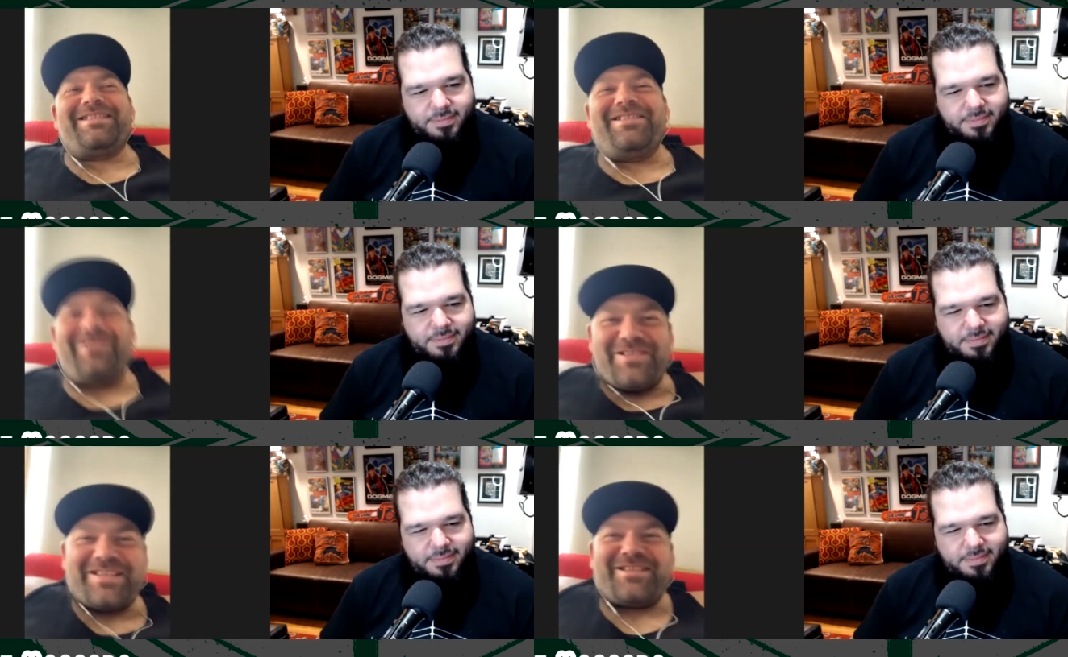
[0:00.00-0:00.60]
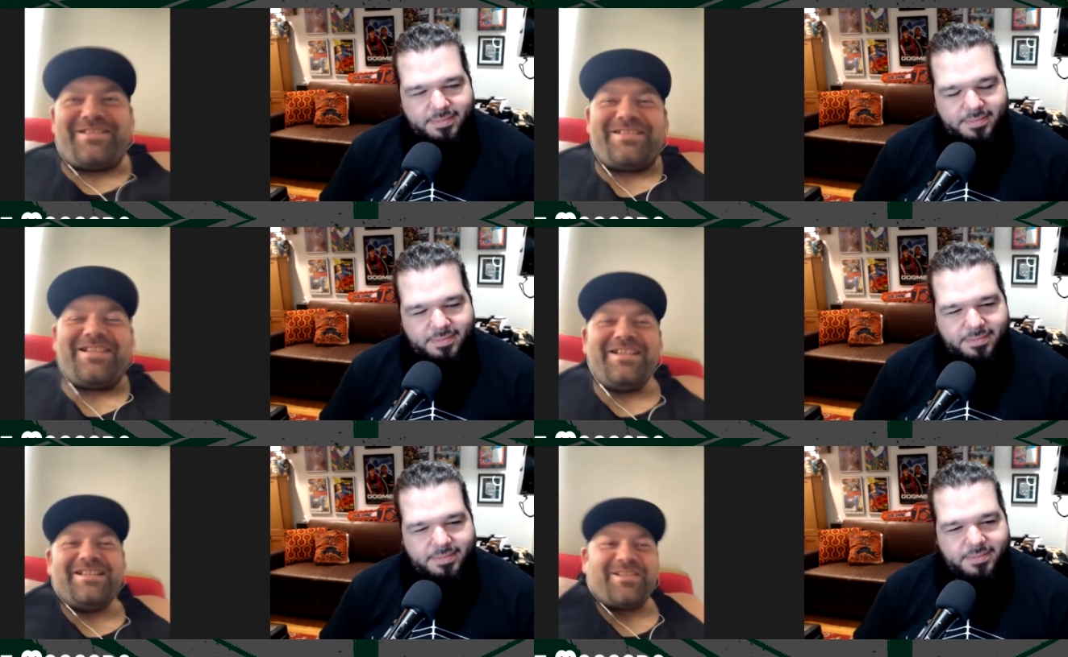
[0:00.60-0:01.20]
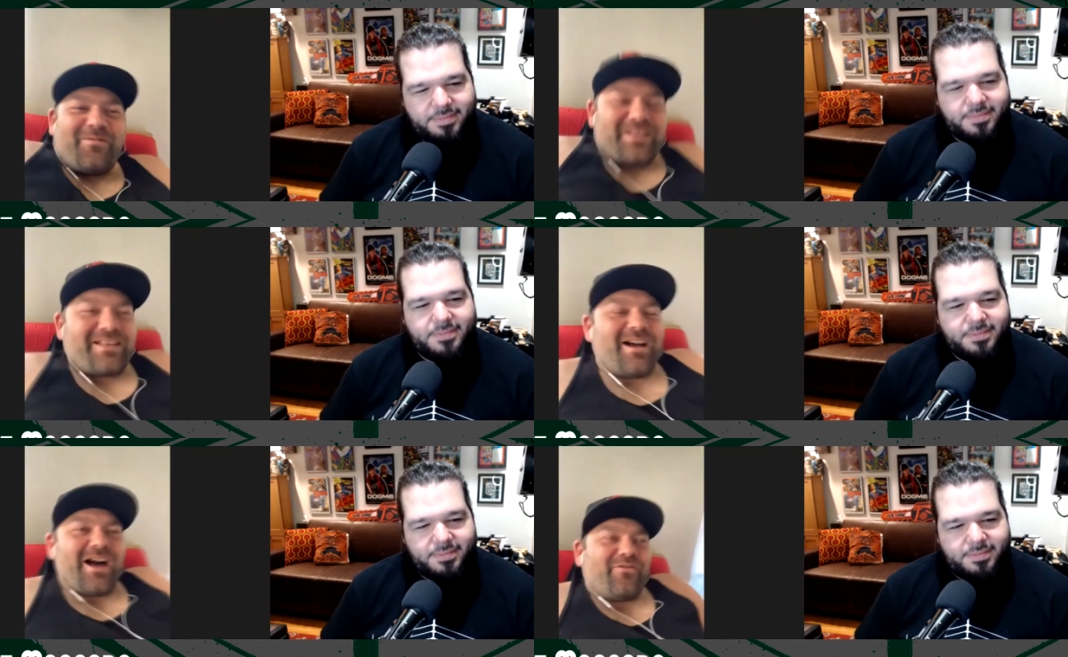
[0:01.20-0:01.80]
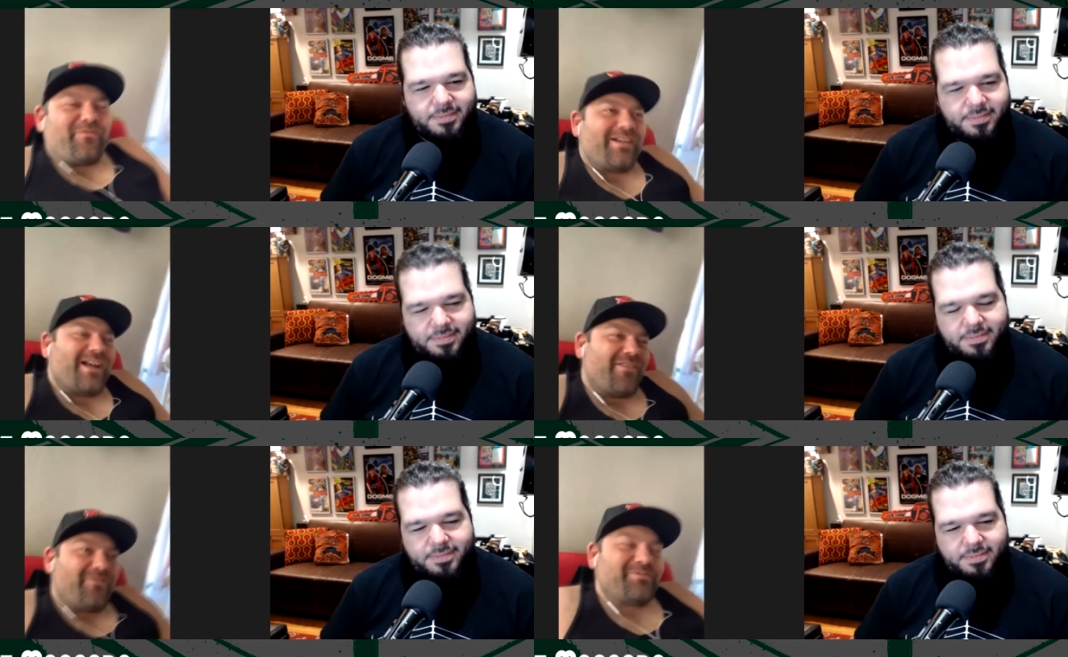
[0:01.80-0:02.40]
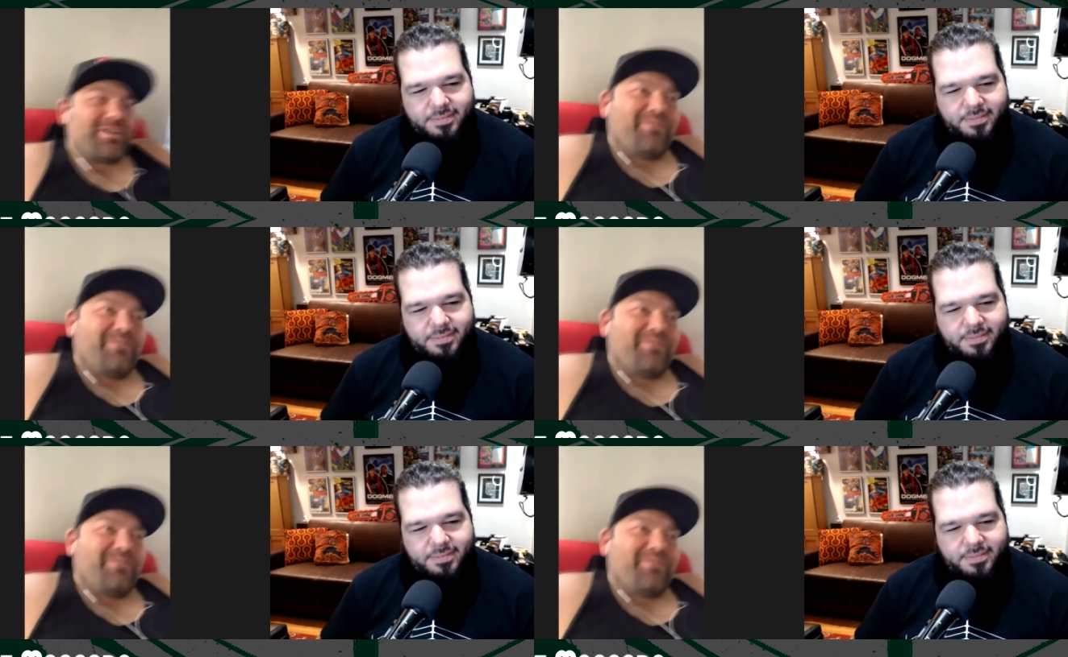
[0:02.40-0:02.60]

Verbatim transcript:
Speaker 1: you know just stuff like that i don't re- i don't try to